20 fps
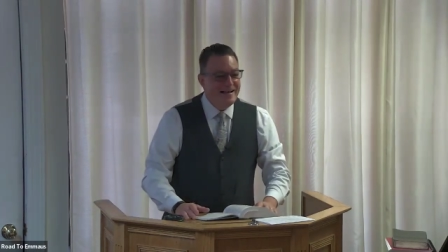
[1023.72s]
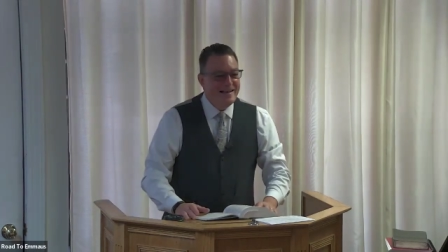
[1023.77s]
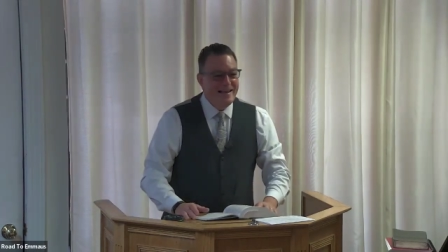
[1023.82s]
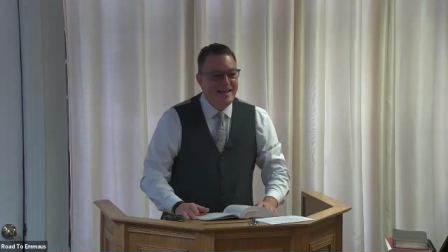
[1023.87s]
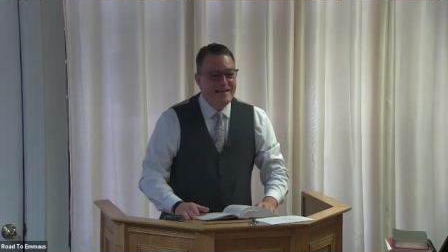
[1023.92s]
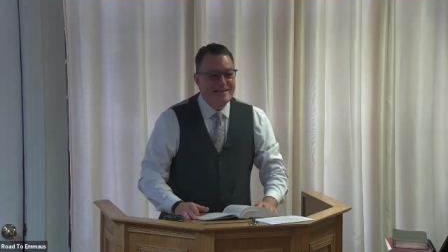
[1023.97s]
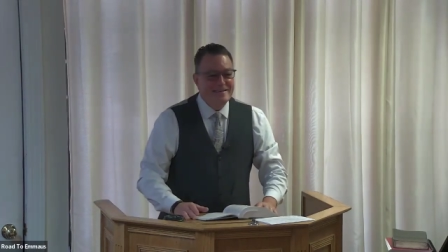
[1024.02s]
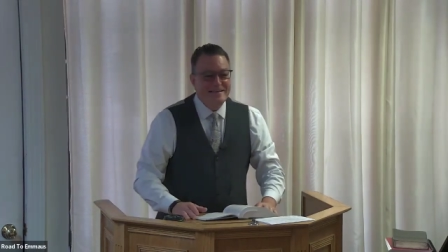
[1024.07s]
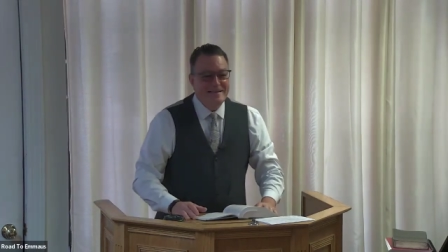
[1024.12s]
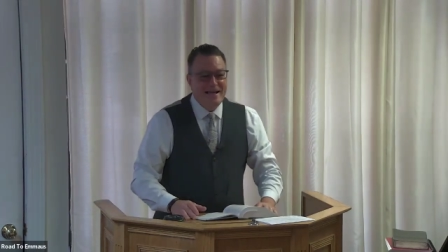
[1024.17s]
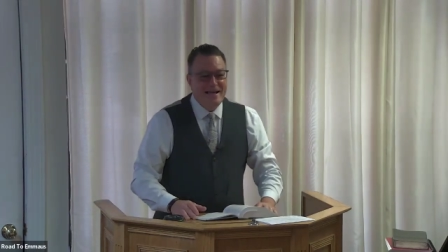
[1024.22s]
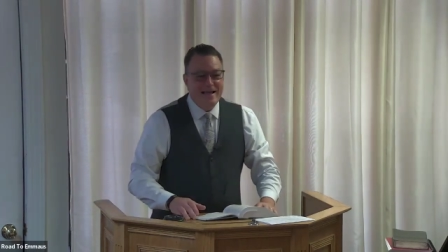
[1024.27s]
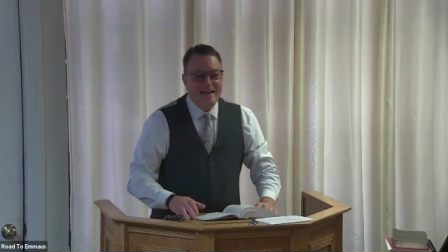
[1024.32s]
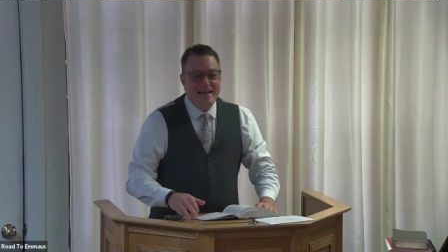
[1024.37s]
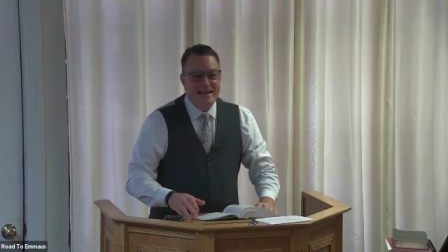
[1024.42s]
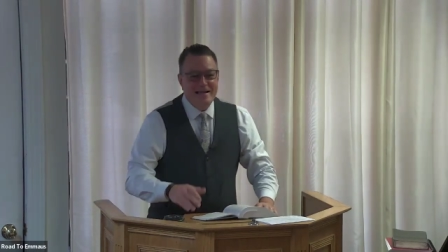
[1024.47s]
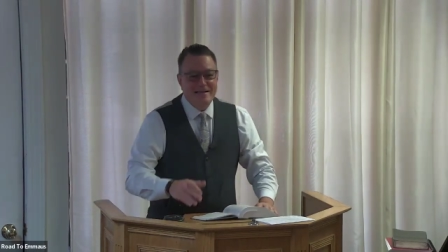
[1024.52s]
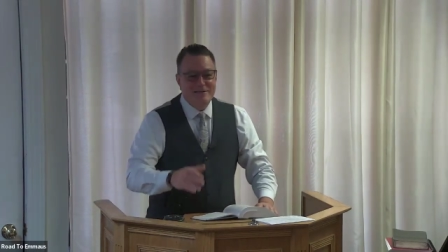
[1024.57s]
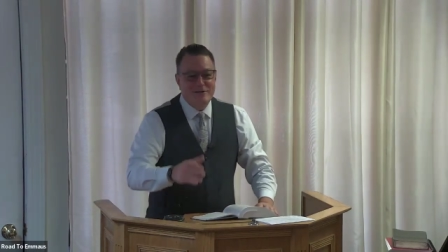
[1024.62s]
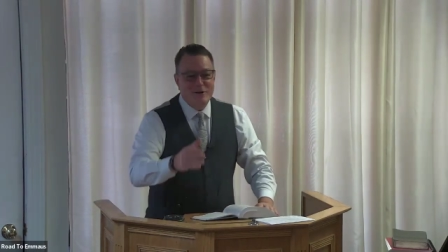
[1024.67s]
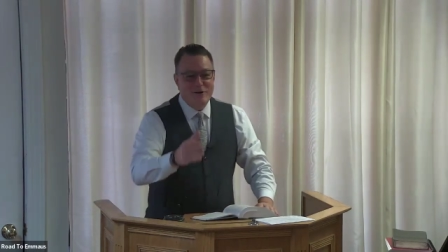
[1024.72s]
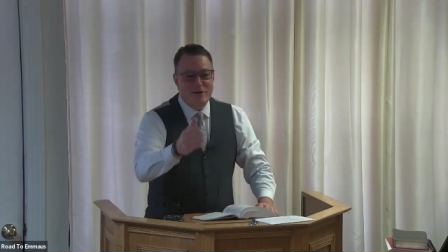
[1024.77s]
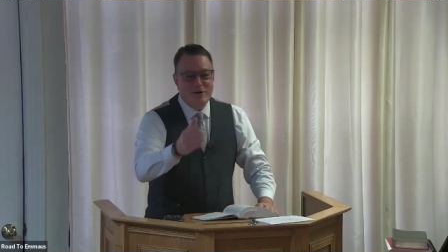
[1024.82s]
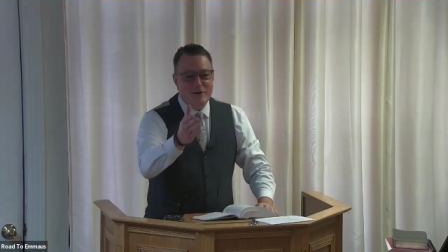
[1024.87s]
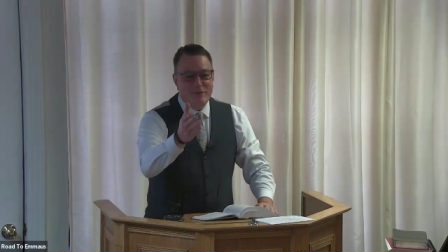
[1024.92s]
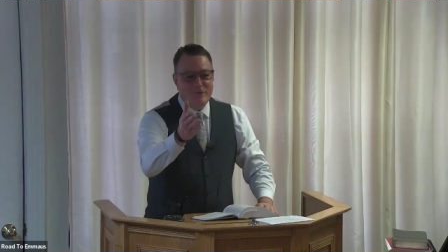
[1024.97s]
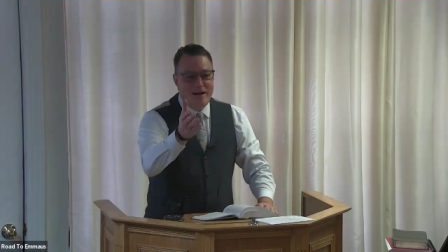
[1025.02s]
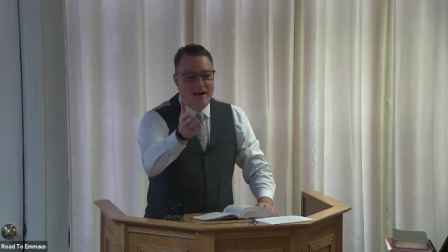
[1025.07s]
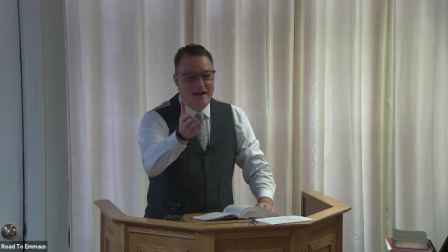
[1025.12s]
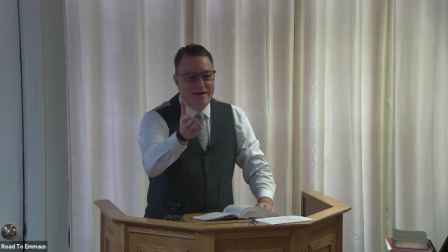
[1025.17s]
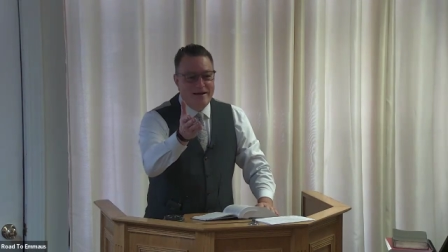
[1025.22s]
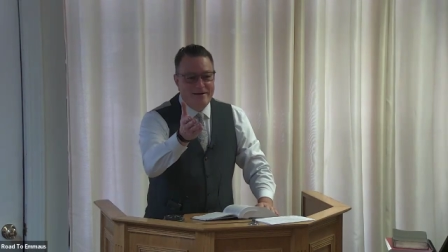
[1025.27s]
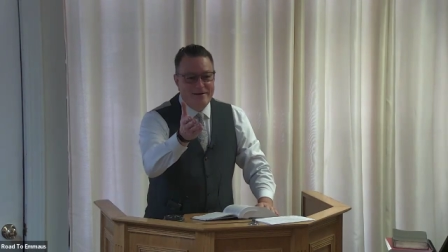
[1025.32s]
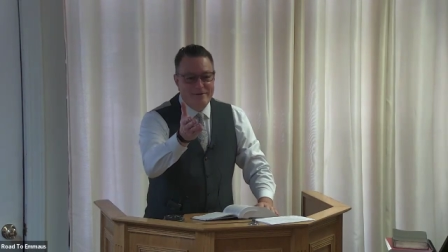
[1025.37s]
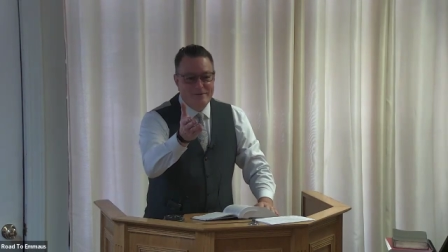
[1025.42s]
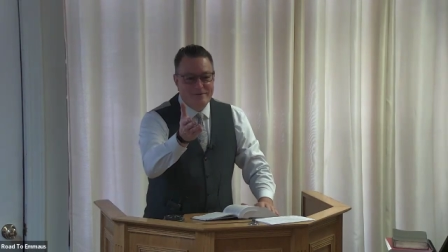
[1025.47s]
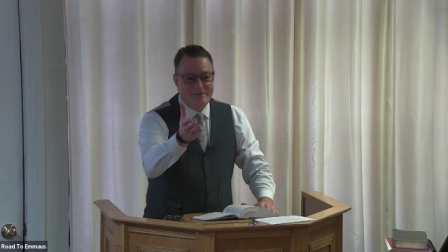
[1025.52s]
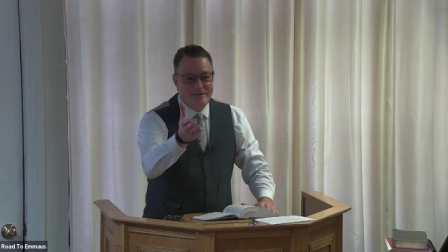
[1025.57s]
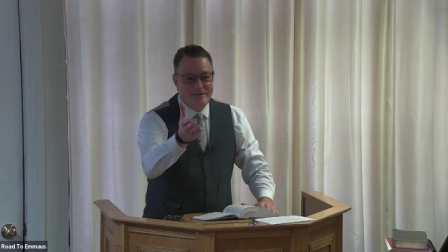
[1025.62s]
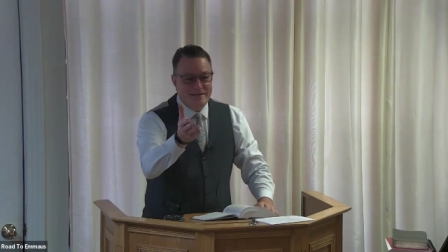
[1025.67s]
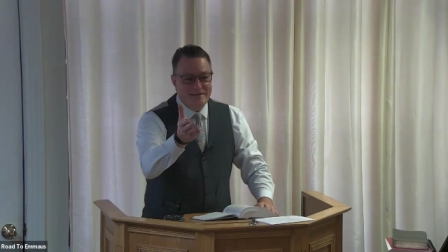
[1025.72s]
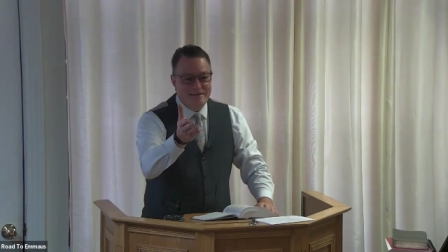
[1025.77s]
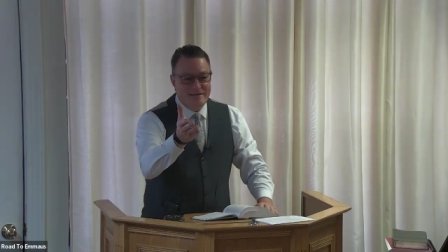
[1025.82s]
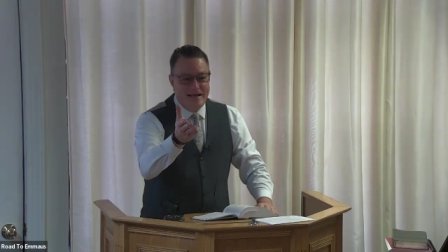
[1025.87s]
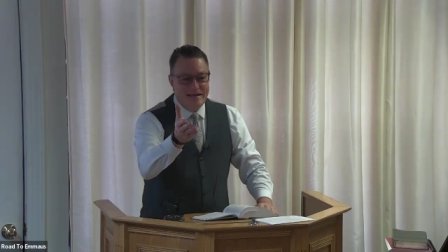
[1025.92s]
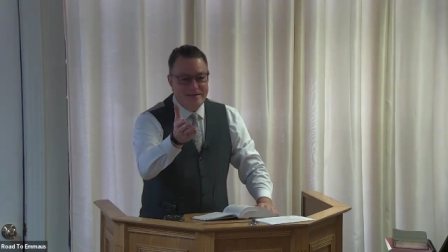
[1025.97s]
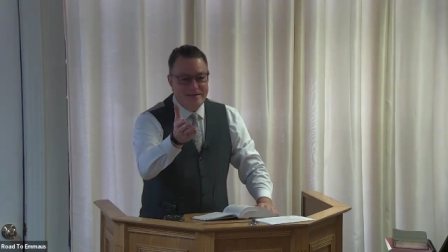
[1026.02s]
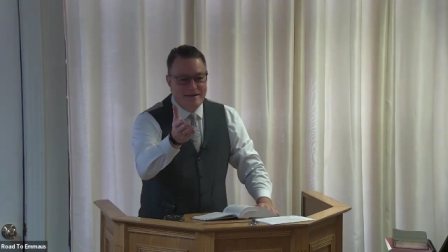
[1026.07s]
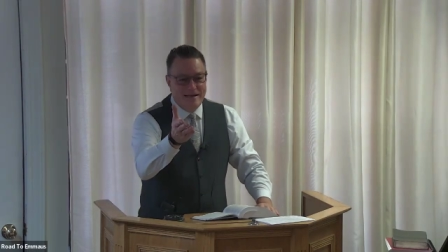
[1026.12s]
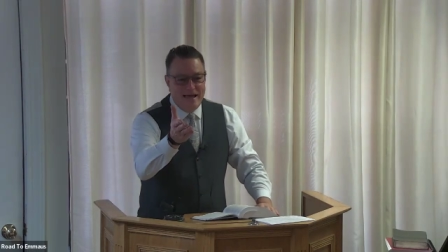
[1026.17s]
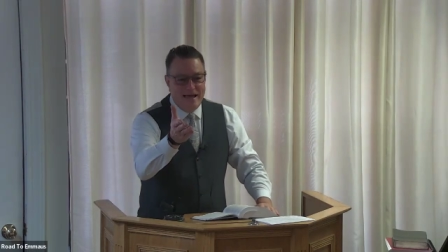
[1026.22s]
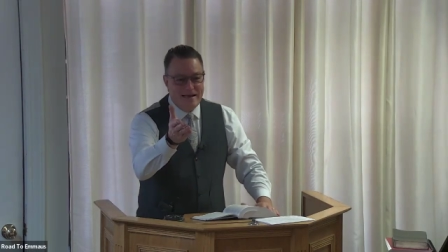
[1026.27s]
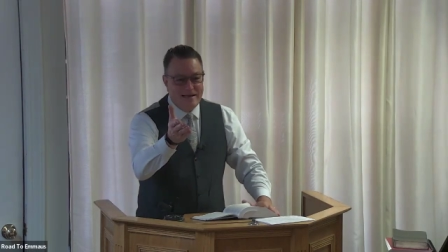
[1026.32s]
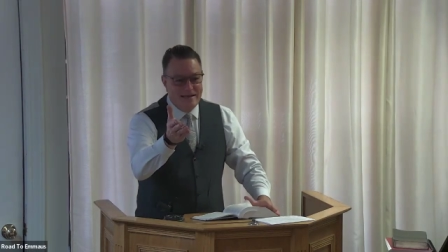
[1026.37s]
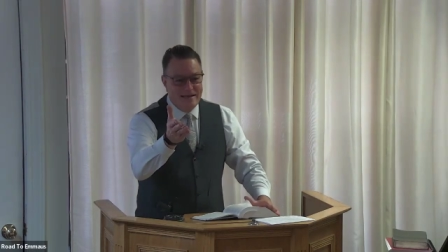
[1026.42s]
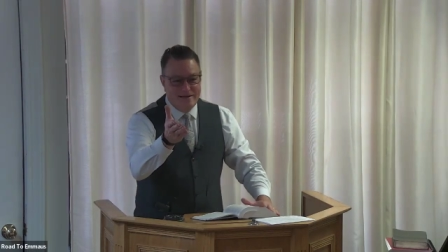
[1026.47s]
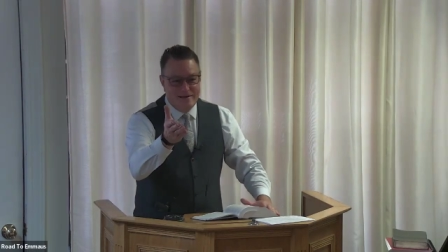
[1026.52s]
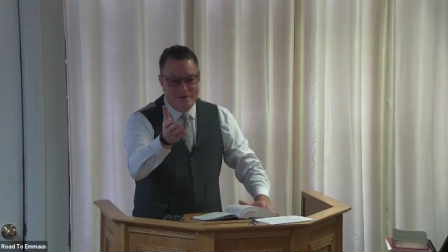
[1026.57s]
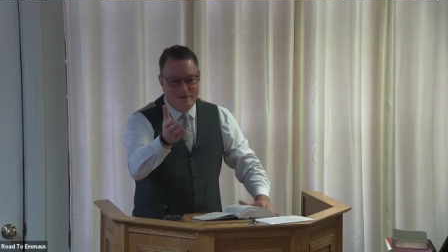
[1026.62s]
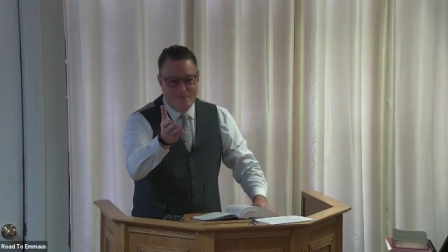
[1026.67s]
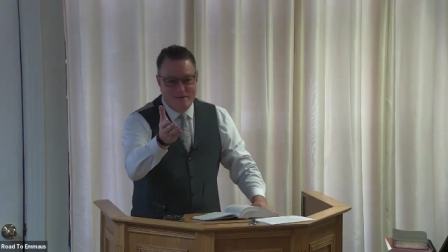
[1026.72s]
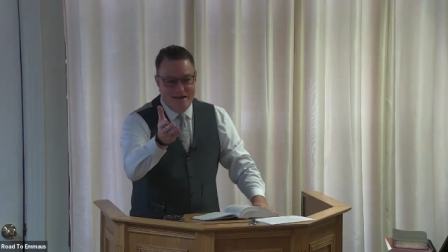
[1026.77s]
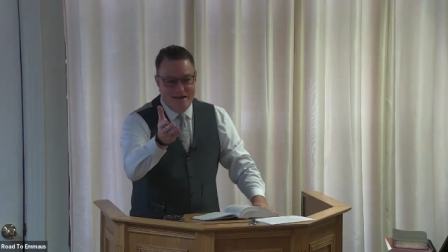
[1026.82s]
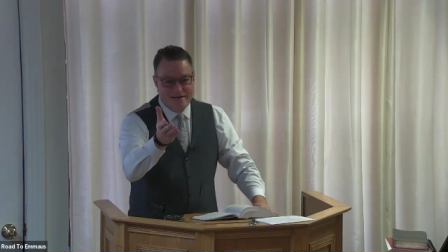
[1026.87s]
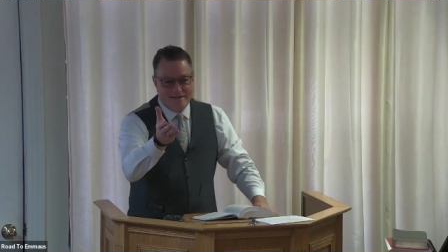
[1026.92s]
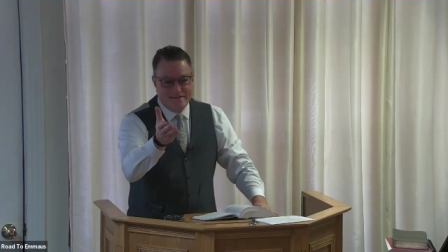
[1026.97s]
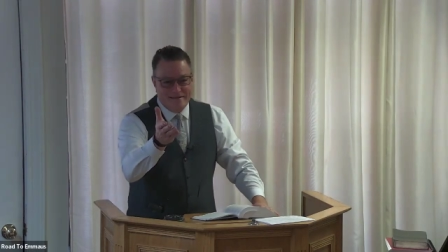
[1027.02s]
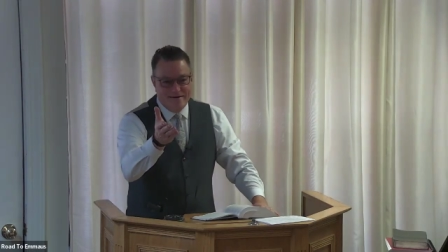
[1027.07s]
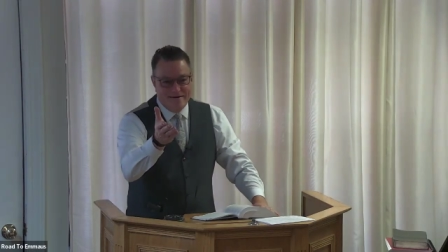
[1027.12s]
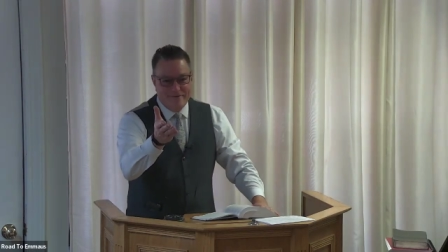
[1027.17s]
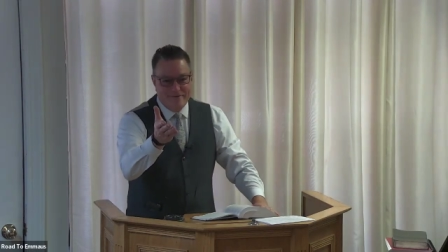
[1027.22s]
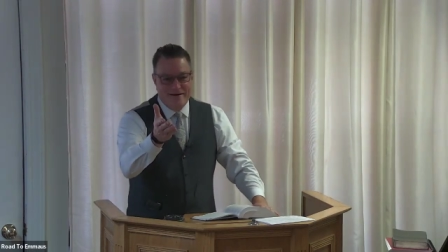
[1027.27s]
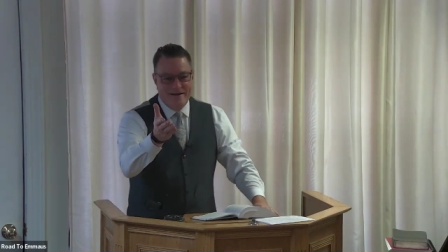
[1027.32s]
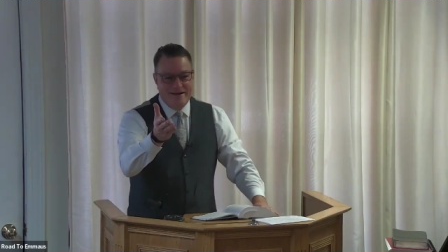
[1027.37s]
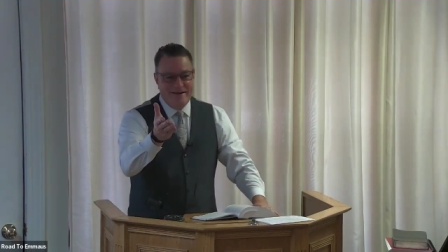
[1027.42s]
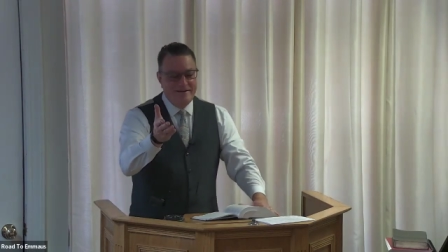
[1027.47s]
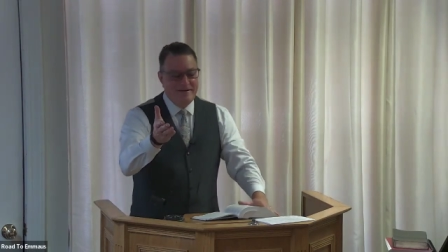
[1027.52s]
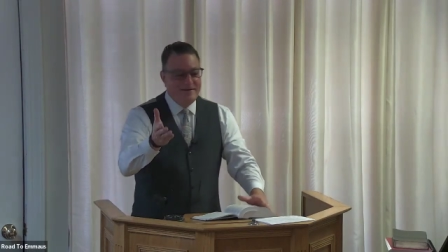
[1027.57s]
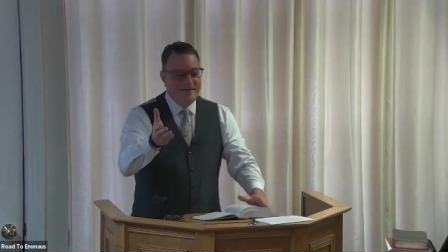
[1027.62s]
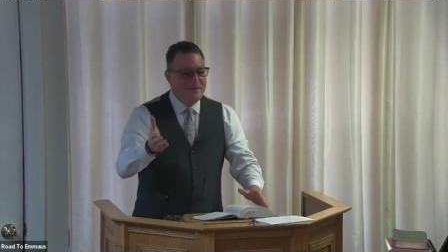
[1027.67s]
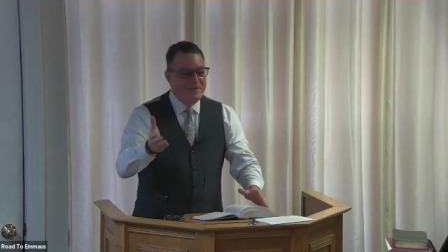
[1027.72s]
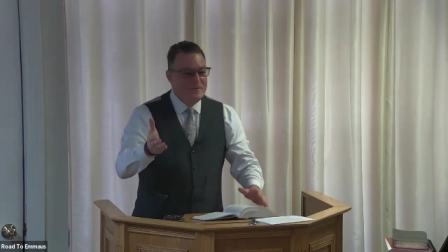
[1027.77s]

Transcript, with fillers: unless unless you're Lorena who says, I'd gladly go back there, right?